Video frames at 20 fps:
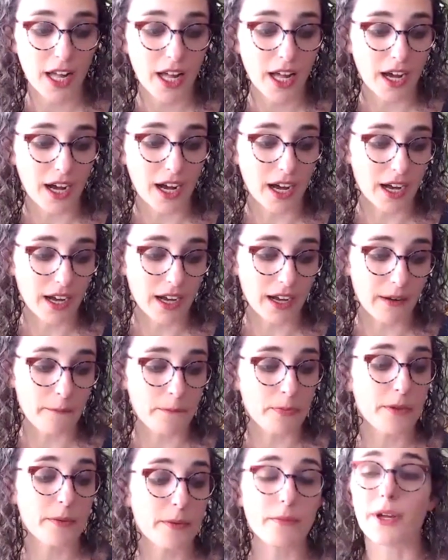
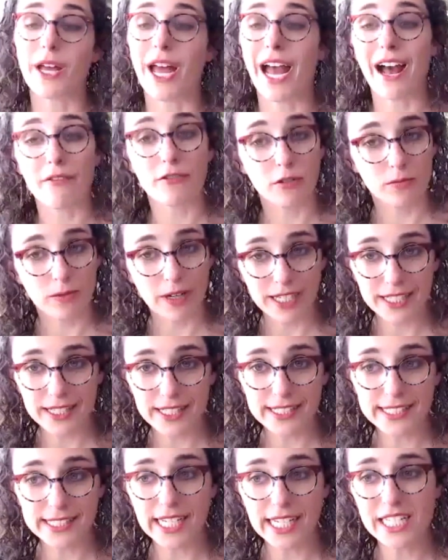But after running the
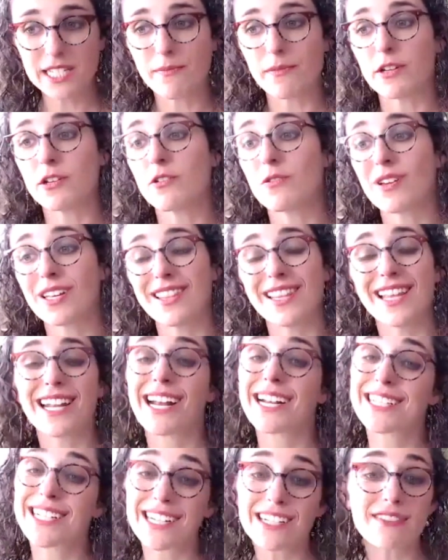assessment, you can then
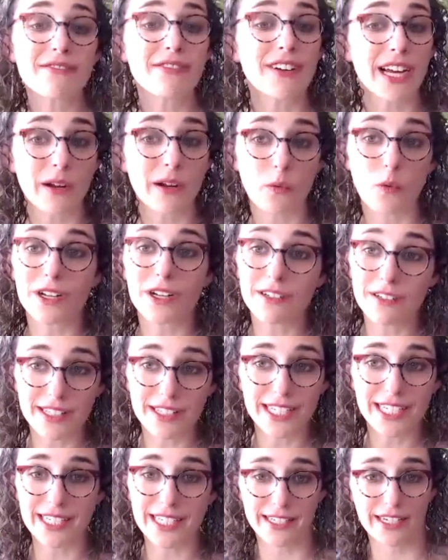identify what are the
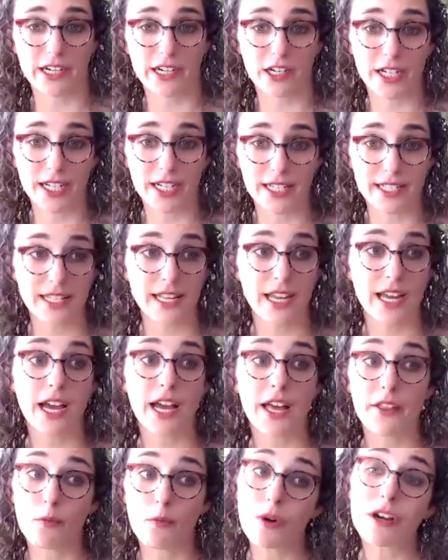key areas,
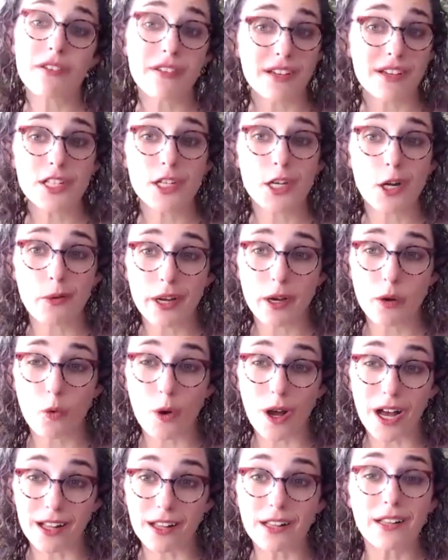where are things going
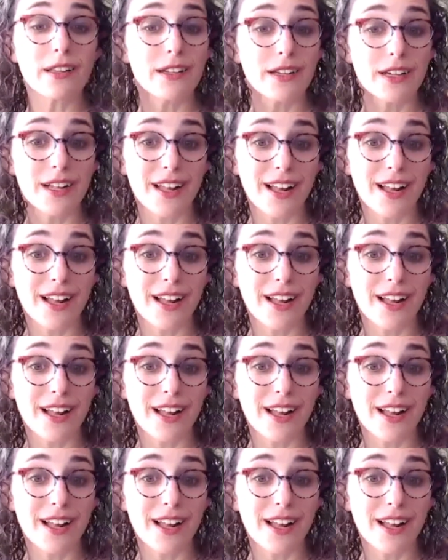well?